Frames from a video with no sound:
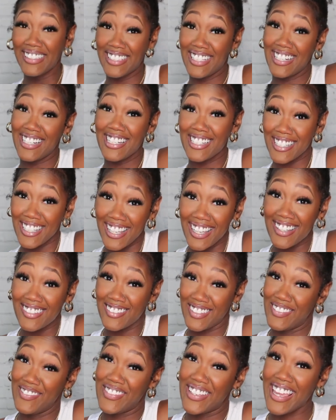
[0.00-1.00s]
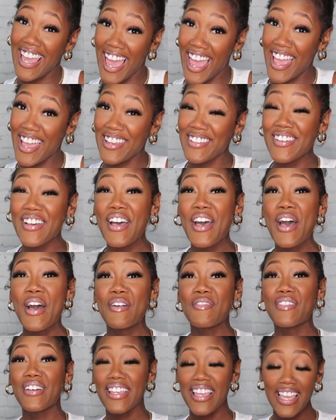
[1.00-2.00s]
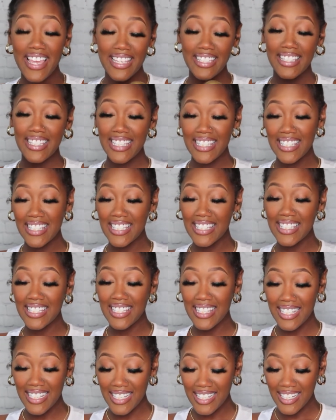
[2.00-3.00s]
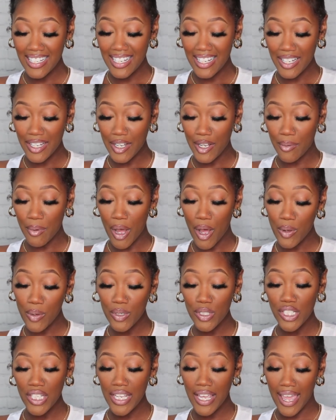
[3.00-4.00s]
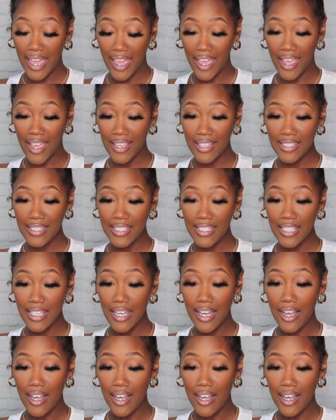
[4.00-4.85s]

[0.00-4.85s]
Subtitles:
They need to get me gave. But yes, this is the OGX